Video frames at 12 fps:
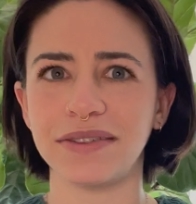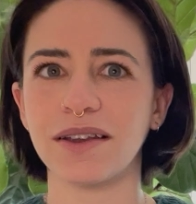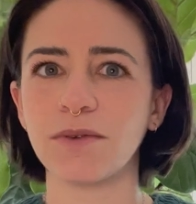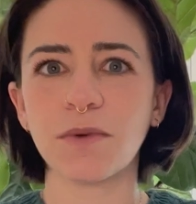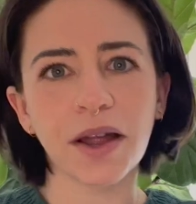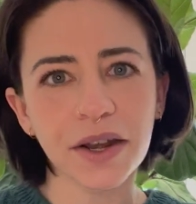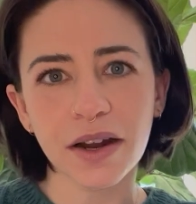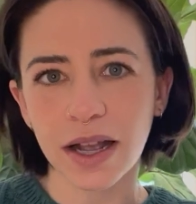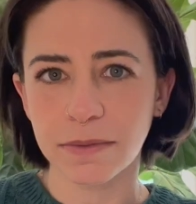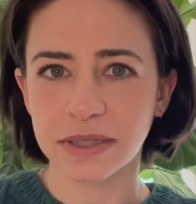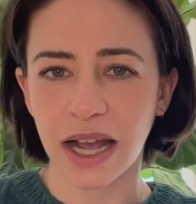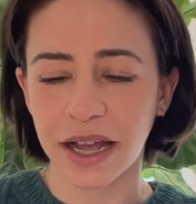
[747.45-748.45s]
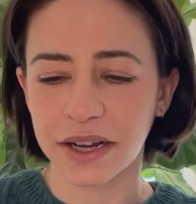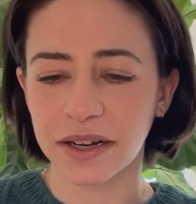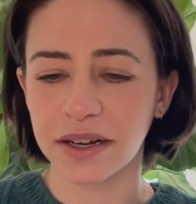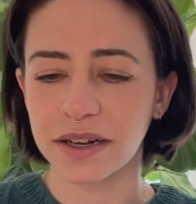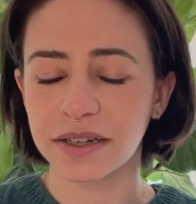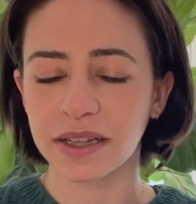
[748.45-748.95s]
no wonder I'm
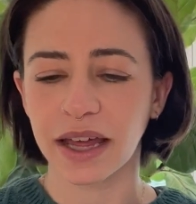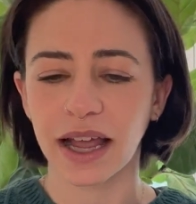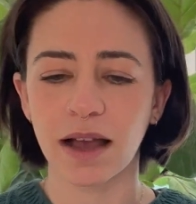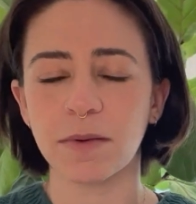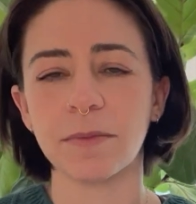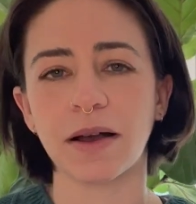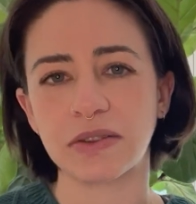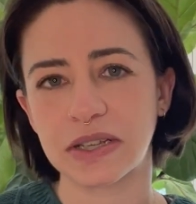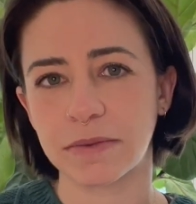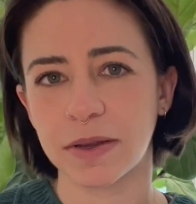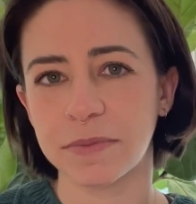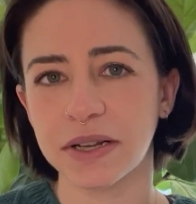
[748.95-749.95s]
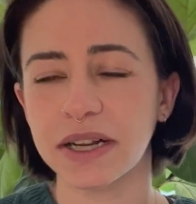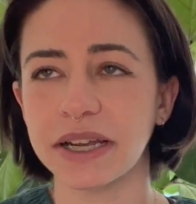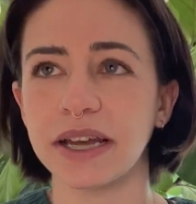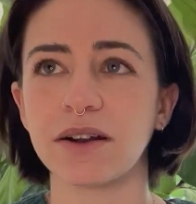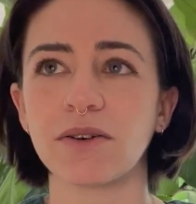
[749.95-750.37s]
tired, like I'm about to get my period,